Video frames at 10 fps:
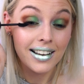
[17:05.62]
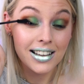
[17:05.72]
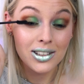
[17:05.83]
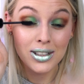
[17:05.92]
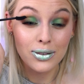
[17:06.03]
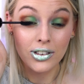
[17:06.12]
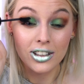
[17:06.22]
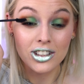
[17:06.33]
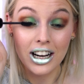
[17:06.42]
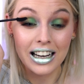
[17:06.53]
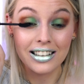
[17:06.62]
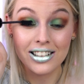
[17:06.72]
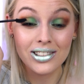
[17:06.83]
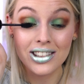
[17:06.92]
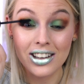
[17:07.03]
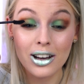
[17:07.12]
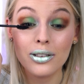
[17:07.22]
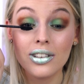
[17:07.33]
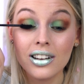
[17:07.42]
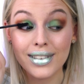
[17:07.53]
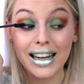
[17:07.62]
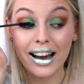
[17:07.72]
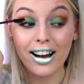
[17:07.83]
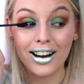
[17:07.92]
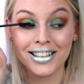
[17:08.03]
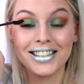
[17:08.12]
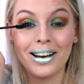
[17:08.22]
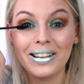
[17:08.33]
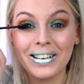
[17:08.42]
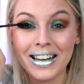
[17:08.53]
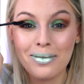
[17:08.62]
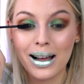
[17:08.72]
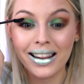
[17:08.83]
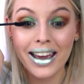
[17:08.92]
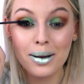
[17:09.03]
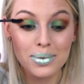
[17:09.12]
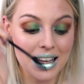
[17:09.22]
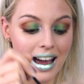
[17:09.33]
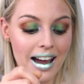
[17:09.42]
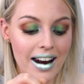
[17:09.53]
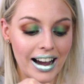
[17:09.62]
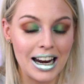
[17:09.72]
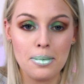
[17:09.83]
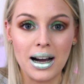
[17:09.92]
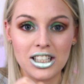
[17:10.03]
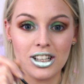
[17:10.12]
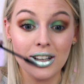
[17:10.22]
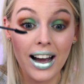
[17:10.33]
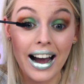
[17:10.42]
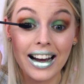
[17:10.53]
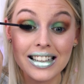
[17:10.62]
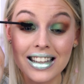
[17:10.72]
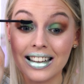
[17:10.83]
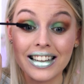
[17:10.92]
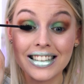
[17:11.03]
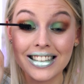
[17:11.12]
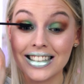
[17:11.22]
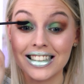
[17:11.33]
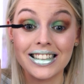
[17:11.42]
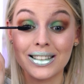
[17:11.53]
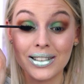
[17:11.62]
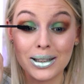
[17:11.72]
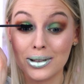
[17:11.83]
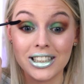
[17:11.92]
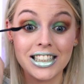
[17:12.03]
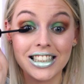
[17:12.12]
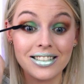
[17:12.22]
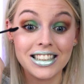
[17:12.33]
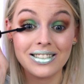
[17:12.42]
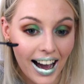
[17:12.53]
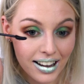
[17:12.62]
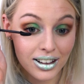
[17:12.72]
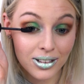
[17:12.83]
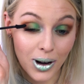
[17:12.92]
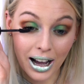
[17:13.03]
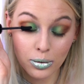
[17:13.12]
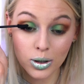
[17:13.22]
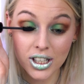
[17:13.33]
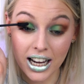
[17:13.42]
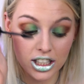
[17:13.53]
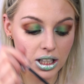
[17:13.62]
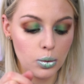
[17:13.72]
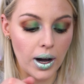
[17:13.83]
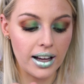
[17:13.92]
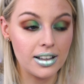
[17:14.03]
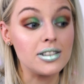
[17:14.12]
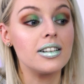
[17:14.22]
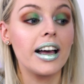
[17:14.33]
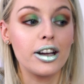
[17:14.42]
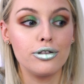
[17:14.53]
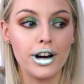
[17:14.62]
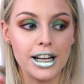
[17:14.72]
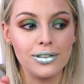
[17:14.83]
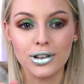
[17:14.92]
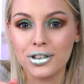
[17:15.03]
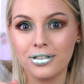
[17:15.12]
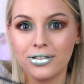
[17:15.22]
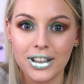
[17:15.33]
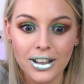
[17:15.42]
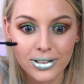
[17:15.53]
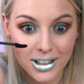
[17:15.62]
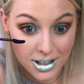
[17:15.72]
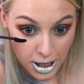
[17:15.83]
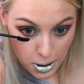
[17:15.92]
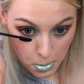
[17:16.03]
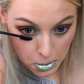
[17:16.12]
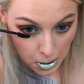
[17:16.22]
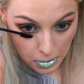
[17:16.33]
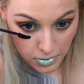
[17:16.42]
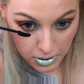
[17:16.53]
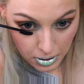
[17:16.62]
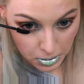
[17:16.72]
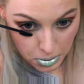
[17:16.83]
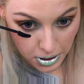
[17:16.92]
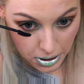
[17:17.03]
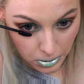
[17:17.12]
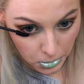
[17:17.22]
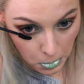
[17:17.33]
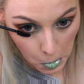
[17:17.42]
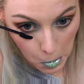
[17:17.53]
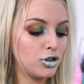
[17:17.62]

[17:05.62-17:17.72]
It's always fun trying new stuff. And I can't stop looking at my lips, and I can imagine you guys are like staring at my lips right now. Like I would actually wear this to like a rave or something though, these lips. I think they look pretty cool.